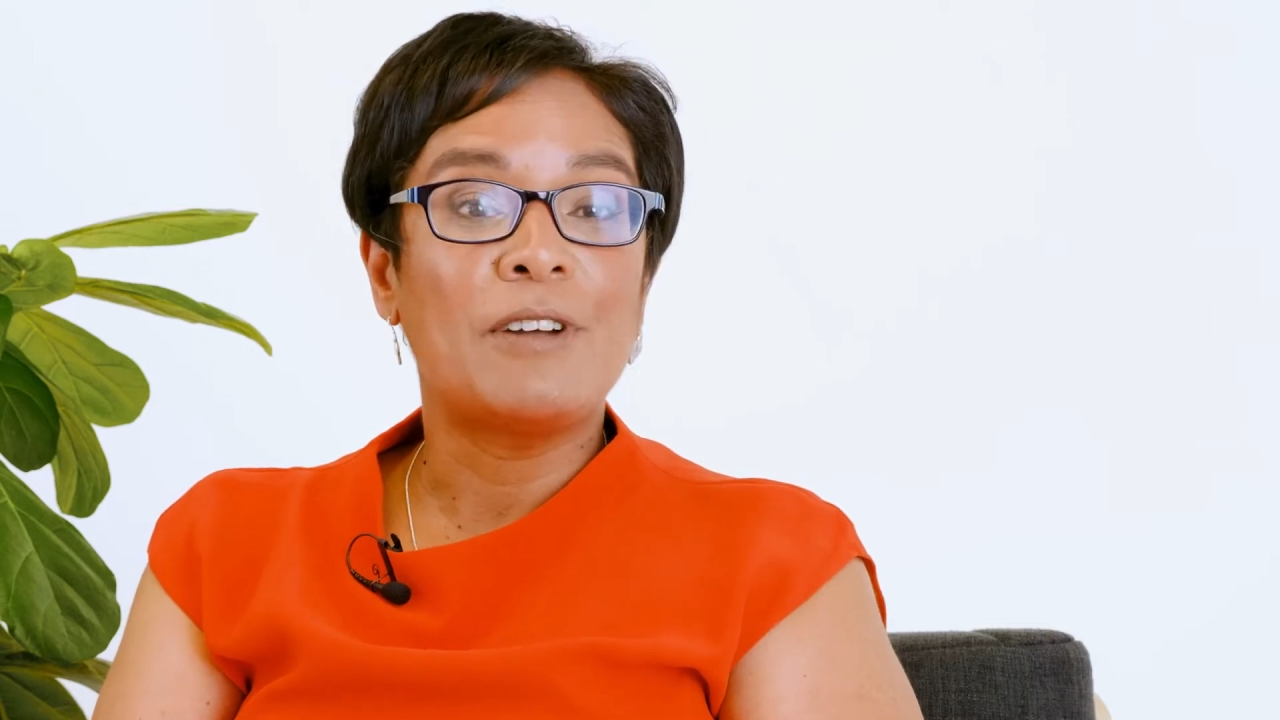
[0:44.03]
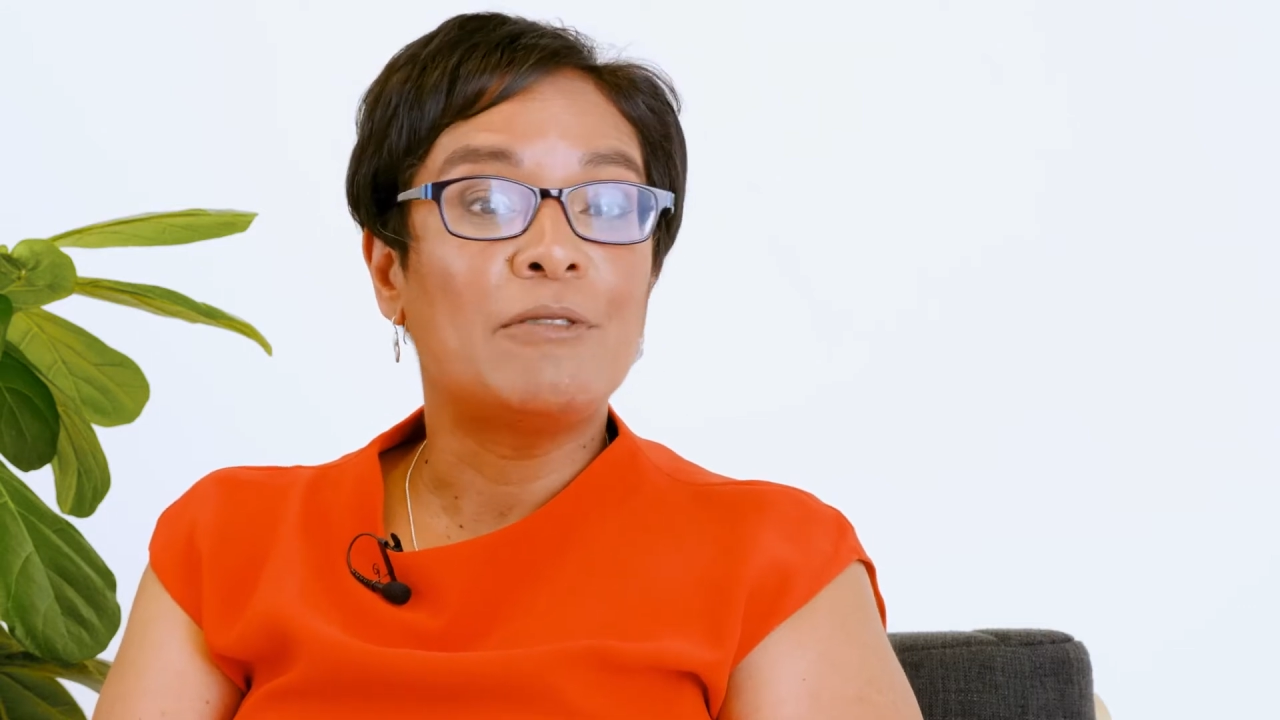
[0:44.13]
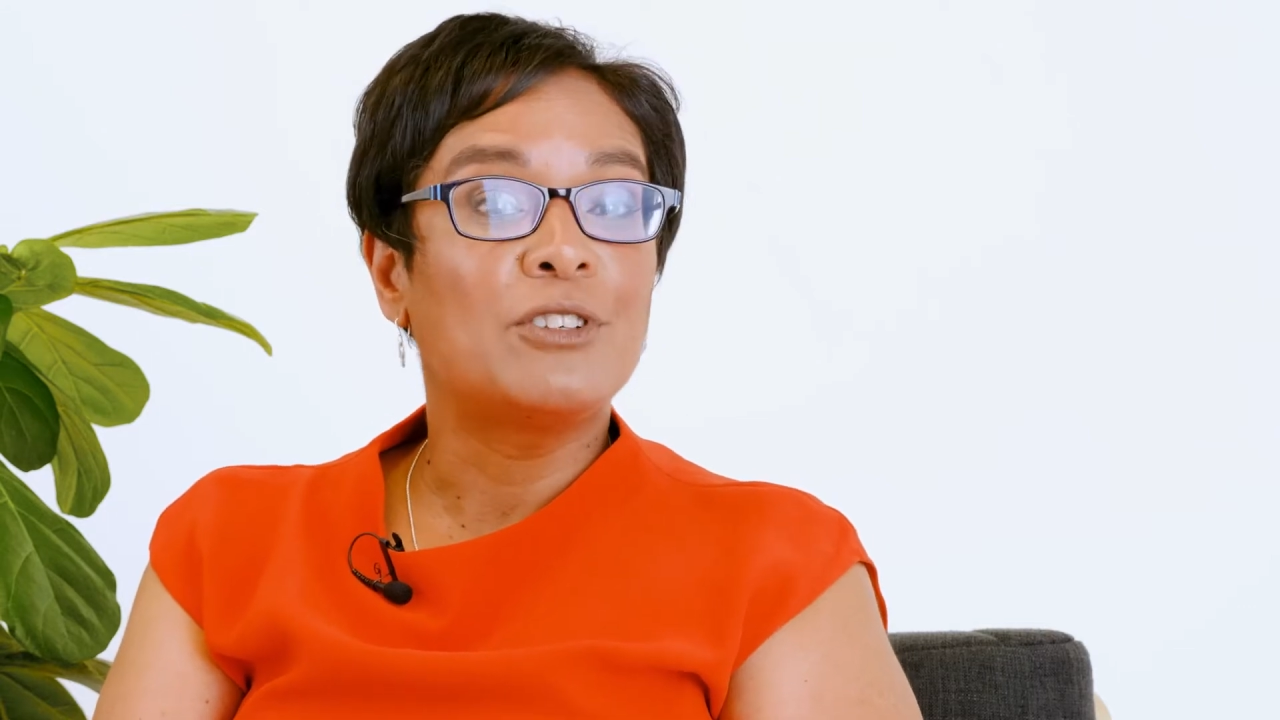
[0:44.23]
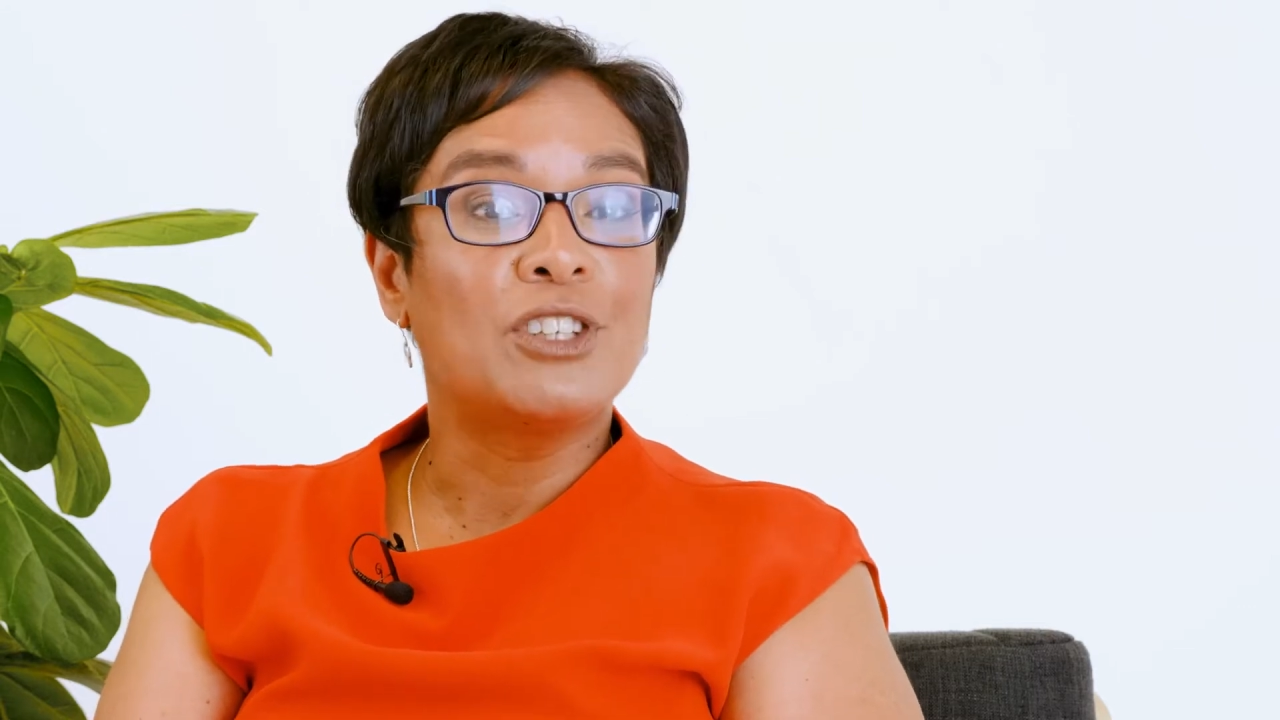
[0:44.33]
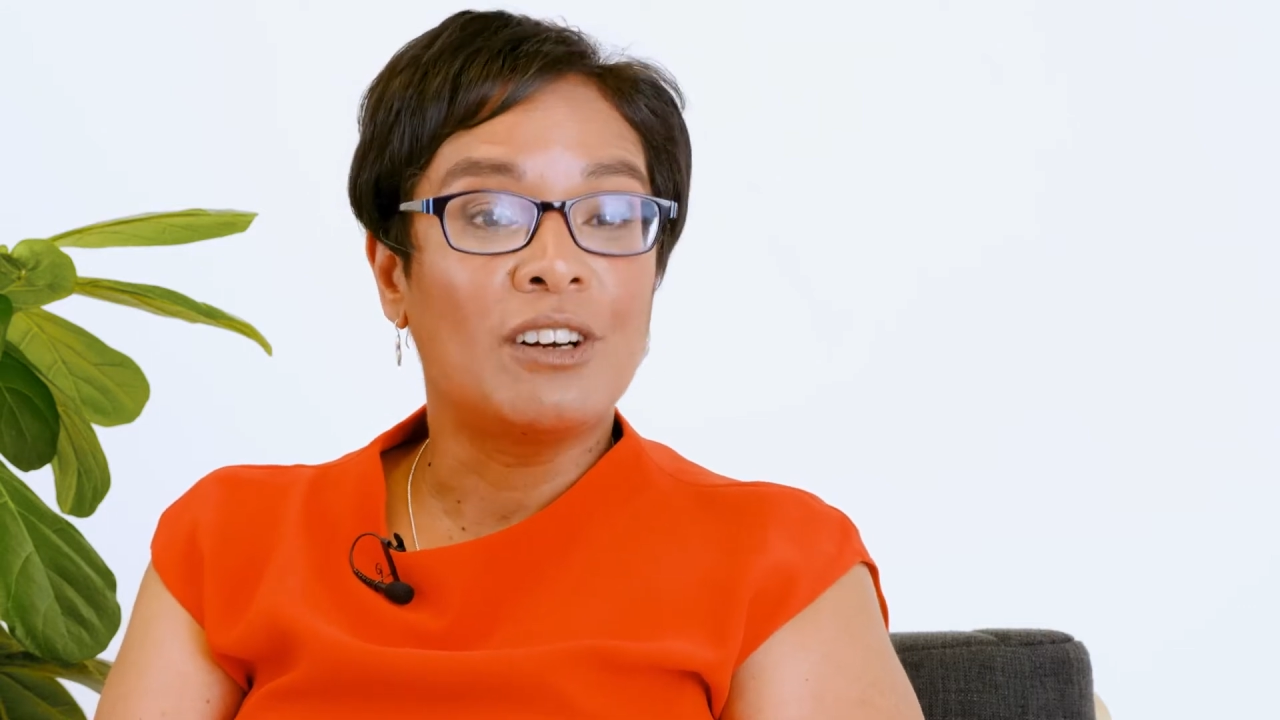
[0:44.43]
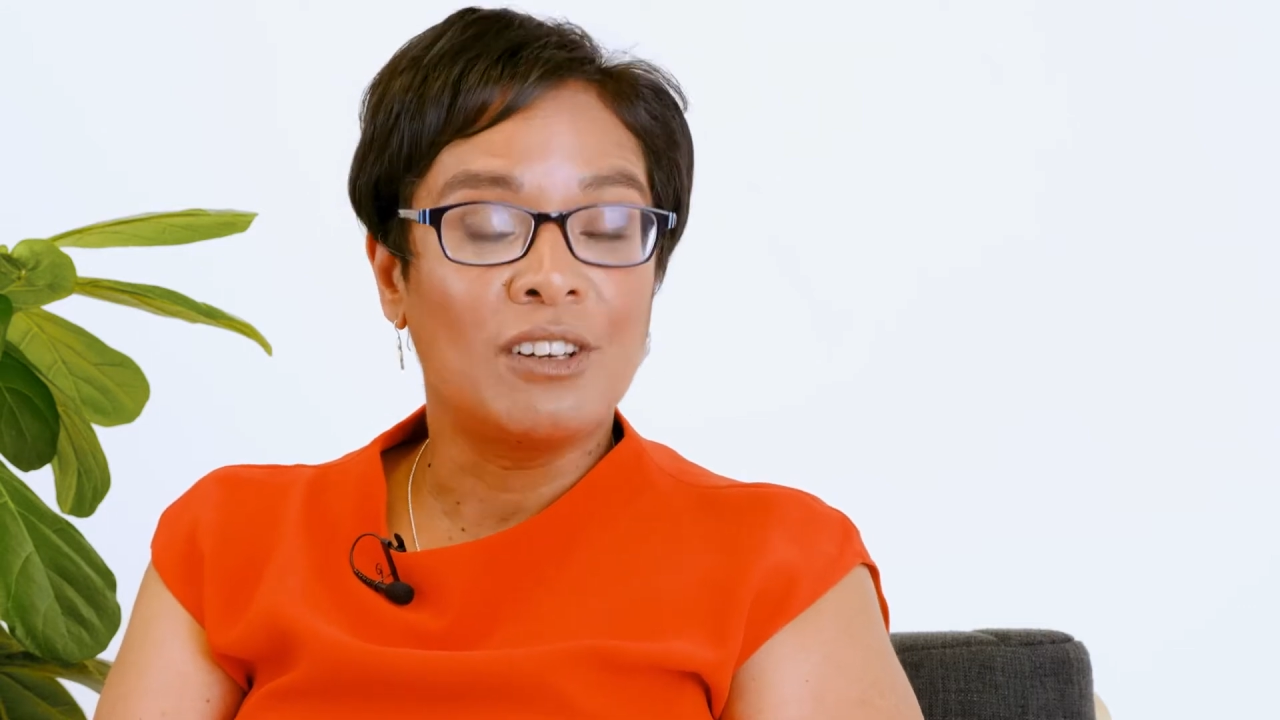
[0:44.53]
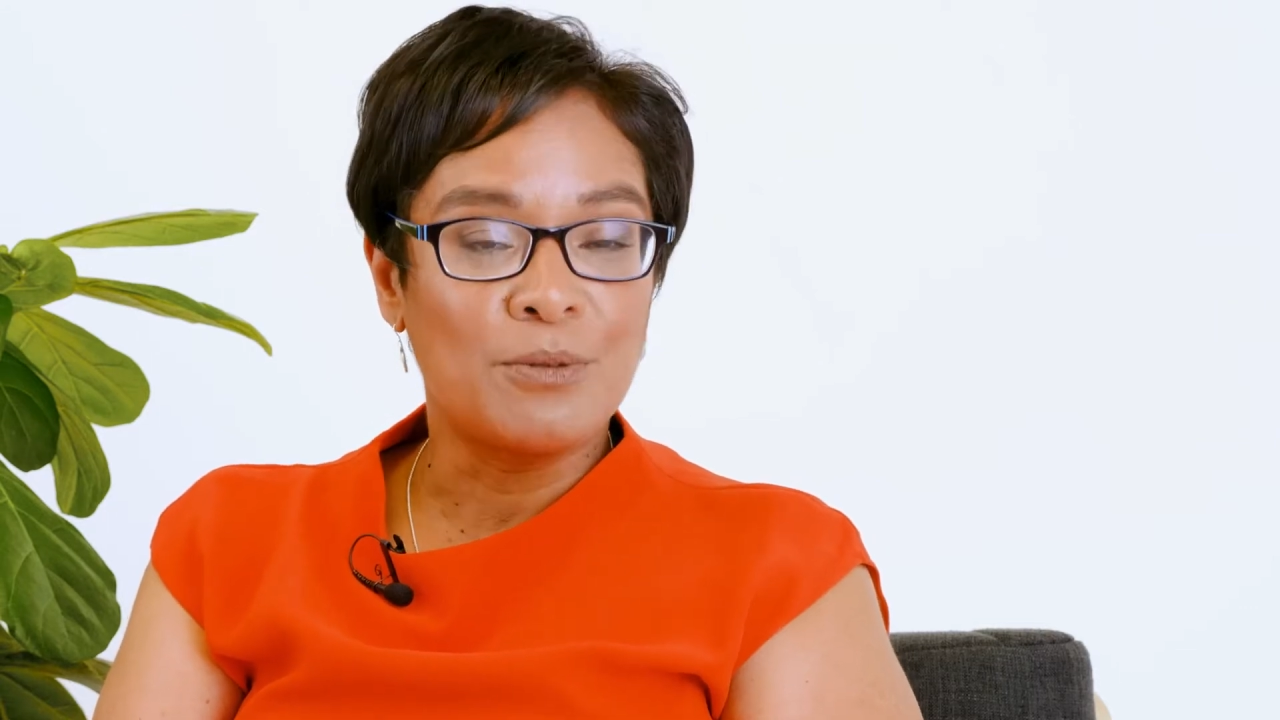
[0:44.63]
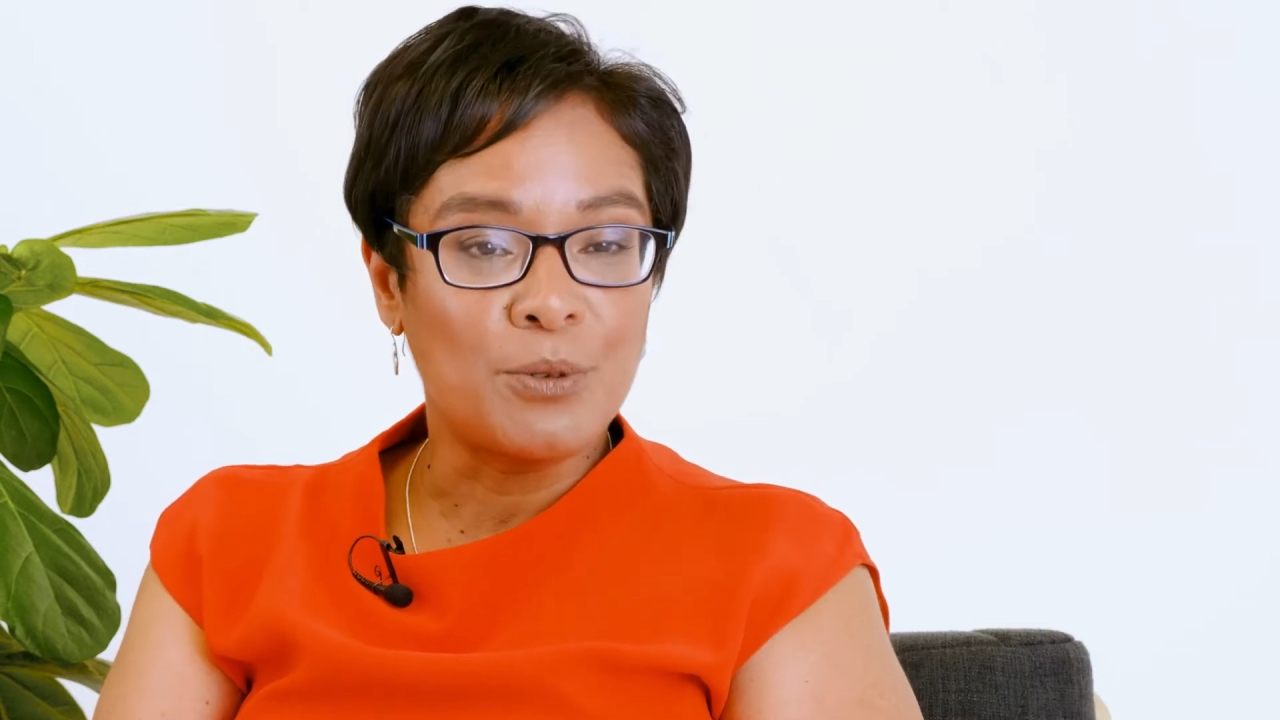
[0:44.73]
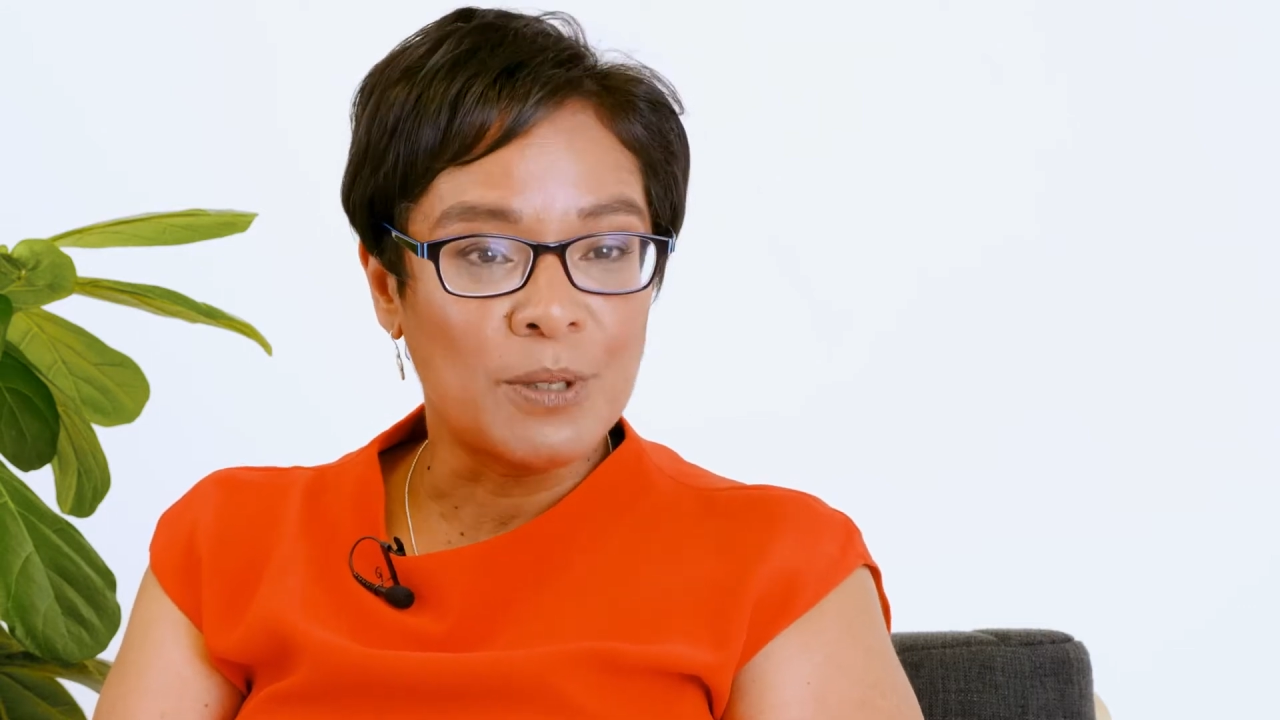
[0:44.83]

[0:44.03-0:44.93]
favorite role of